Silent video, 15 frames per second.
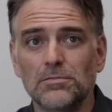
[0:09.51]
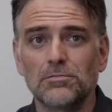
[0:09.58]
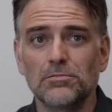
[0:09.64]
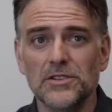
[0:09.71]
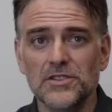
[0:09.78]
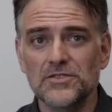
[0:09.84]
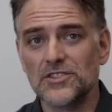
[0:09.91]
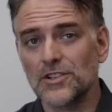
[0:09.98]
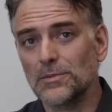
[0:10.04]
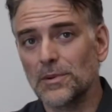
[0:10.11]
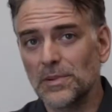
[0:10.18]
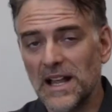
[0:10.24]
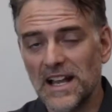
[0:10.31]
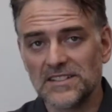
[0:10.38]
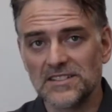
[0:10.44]
we use
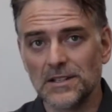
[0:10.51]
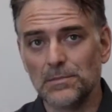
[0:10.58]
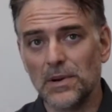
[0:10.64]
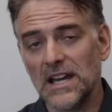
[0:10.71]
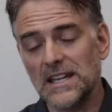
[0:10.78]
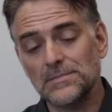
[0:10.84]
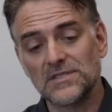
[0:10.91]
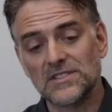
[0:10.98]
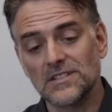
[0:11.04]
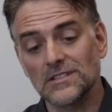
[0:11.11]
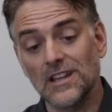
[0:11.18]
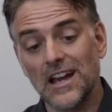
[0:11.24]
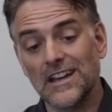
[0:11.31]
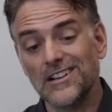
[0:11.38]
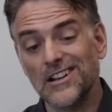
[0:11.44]
thermoplastic pipes to
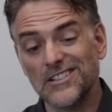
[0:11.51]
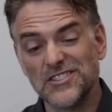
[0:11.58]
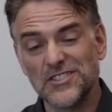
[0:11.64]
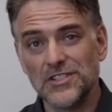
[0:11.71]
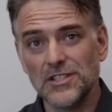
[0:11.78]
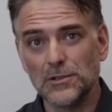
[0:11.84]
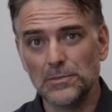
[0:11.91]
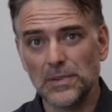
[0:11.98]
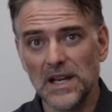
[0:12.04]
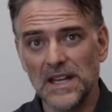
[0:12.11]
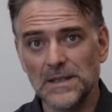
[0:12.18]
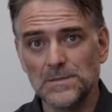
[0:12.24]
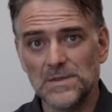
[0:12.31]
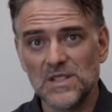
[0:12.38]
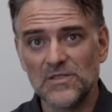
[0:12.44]
line our steel
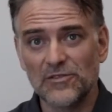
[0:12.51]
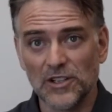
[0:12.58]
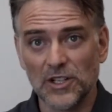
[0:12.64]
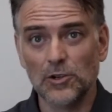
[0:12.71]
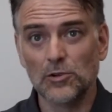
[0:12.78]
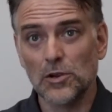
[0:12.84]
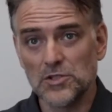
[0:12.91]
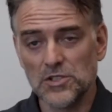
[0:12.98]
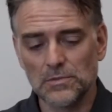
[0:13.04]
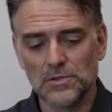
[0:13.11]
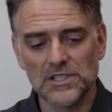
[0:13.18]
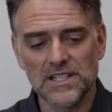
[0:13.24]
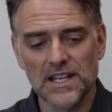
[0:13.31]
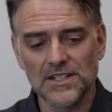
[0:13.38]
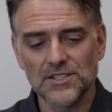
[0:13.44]
pipes for corrosion
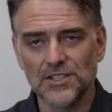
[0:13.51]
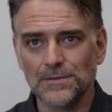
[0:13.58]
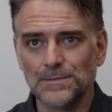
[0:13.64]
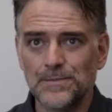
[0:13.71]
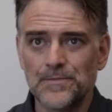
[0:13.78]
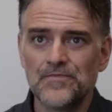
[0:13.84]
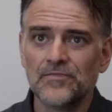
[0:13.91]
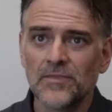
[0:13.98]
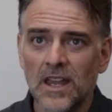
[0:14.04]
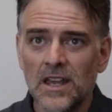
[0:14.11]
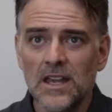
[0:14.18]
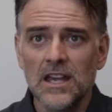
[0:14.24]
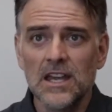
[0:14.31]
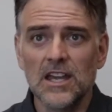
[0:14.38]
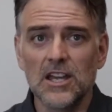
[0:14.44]
protection.
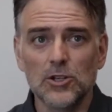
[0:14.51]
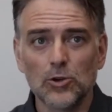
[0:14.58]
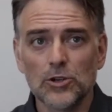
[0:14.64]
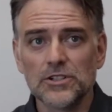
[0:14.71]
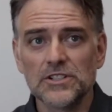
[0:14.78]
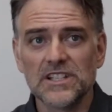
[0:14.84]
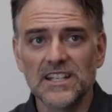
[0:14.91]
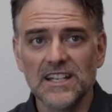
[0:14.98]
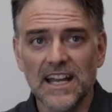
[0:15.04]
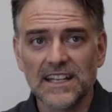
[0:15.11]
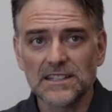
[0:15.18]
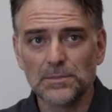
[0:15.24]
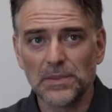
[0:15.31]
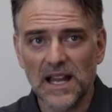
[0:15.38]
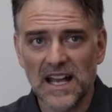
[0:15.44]
In order to
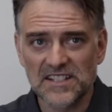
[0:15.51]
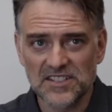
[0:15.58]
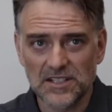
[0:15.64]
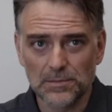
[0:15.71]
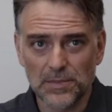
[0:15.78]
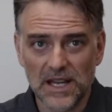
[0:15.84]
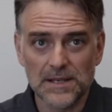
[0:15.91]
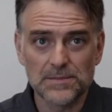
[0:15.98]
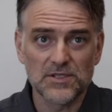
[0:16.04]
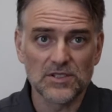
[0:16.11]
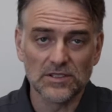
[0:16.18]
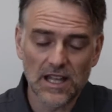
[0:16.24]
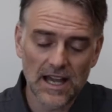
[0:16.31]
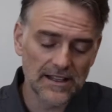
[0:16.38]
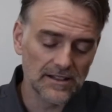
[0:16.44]
connect the plastic pipes, or
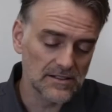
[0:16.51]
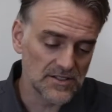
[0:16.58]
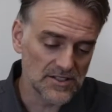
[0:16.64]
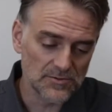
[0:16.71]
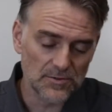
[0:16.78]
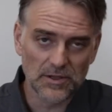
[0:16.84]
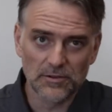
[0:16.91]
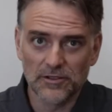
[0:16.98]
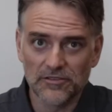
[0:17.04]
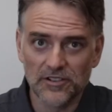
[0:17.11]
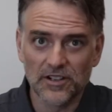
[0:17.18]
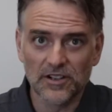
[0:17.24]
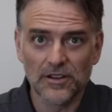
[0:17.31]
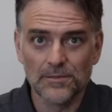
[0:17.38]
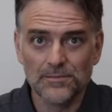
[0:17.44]
liners as we
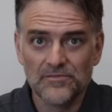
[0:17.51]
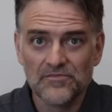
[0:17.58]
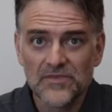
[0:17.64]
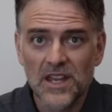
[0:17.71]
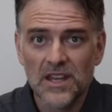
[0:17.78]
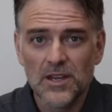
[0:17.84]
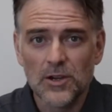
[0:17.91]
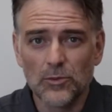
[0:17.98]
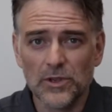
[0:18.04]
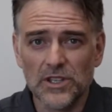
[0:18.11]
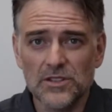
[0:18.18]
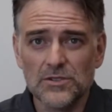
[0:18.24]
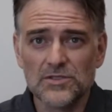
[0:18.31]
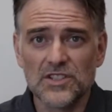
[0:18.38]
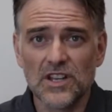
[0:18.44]
refer to them, we
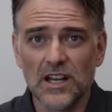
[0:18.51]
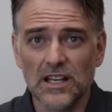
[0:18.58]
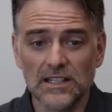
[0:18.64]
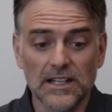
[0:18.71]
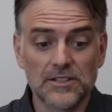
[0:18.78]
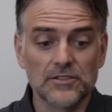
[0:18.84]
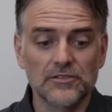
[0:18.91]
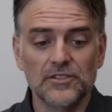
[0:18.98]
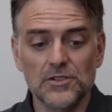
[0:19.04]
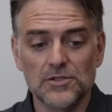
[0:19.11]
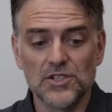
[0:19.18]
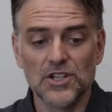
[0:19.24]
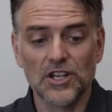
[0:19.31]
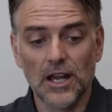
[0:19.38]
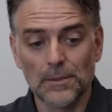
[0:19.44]
use
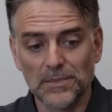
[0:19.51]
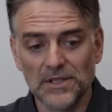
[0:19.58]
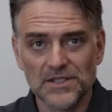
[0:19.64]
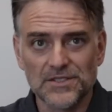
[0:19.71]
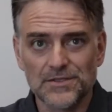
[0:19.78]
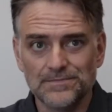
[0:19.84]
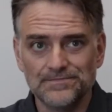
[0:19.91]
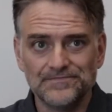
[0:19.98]
electrofusion couplers.